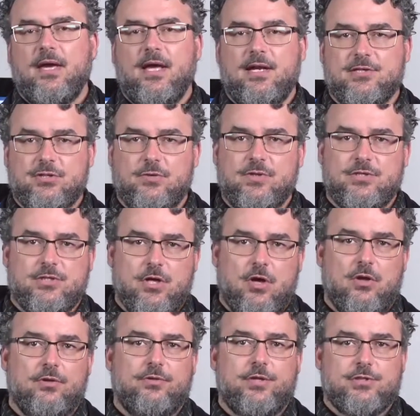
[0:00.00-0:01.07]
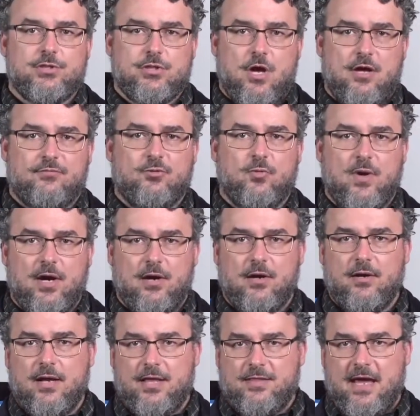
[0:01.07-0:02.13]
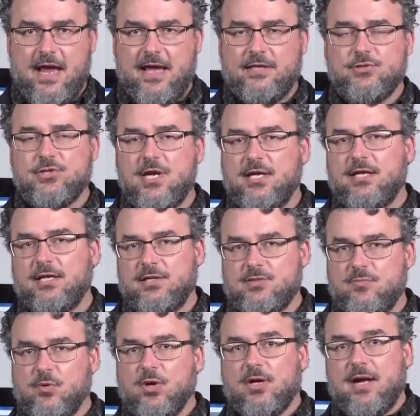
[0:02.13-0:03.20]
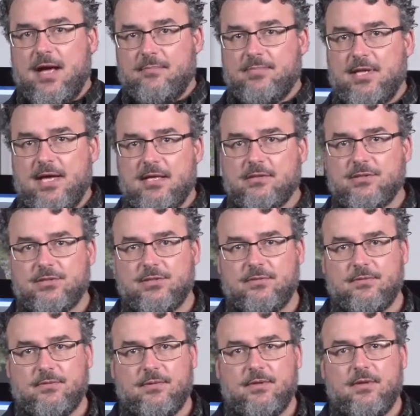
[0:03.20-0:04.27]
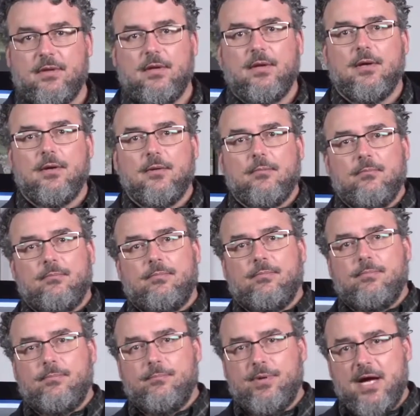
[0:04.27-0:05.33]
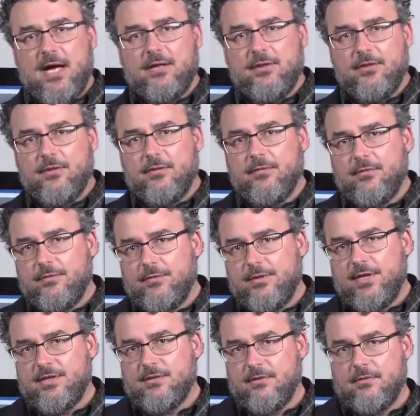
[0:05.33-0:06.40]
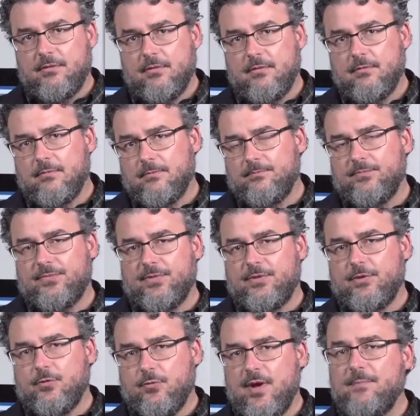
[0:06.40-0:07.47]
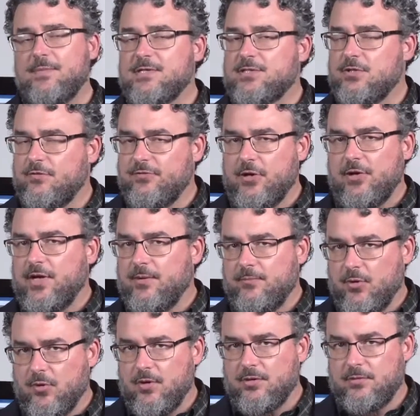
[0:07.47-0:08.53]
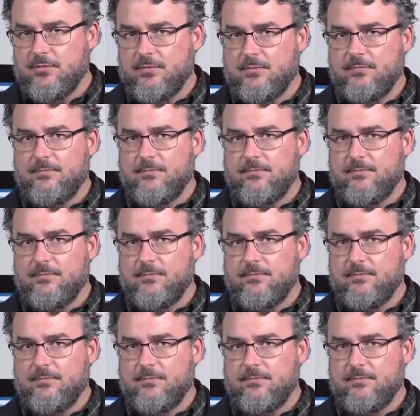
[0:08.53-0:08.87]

And as a result, the software and the handshaking is more complex. But the RIP is still very important.